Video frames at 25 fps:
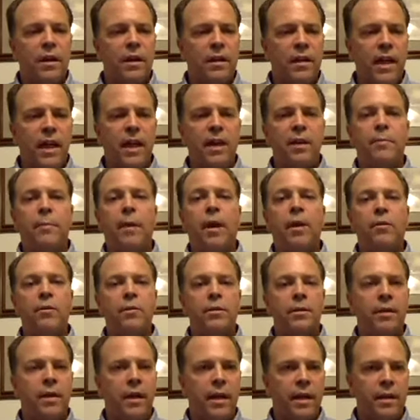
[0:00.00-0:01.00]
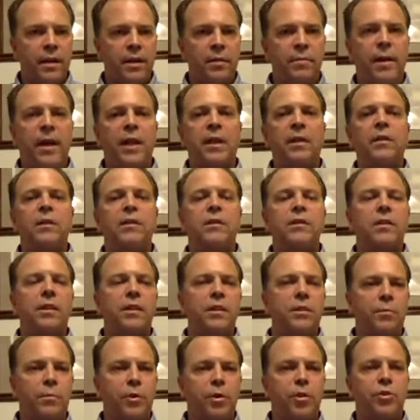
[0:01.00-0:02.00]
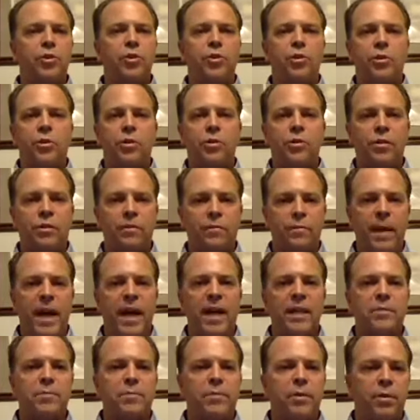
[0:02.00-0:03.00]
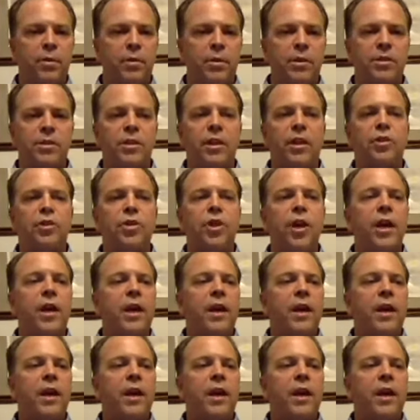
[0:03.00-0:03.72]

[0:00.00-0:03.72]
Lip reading: Gander Mountain and Cabela's and the mergers of Bass Pro and such,